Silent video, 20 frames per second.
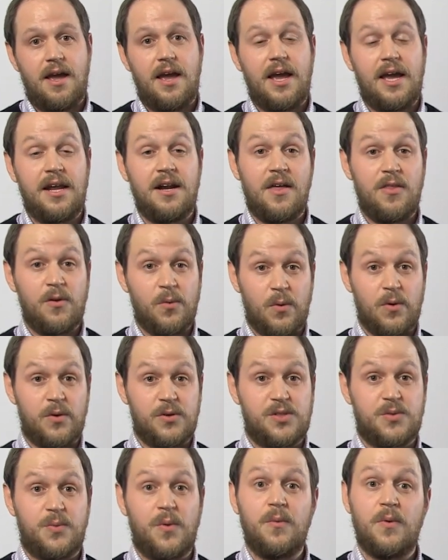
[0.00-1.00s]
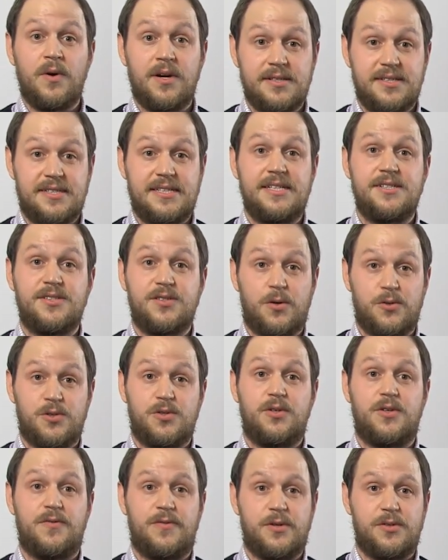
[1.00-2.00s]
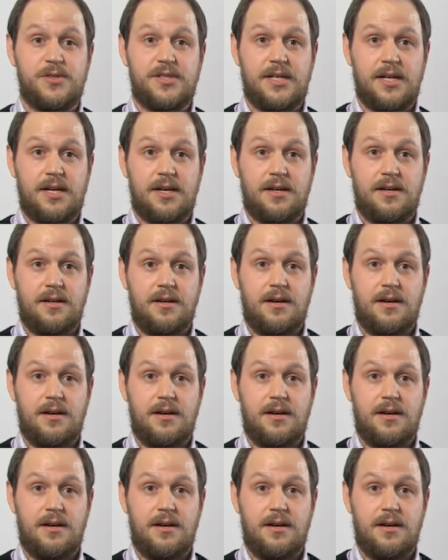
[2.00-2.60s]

In other words, we want to see social diversity.